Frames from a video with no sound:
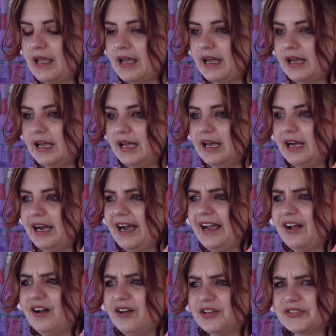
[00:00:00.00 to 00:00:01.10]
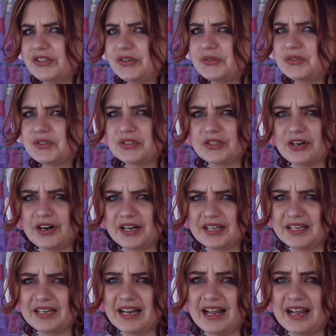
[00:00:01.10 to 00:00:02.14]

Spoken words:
I also started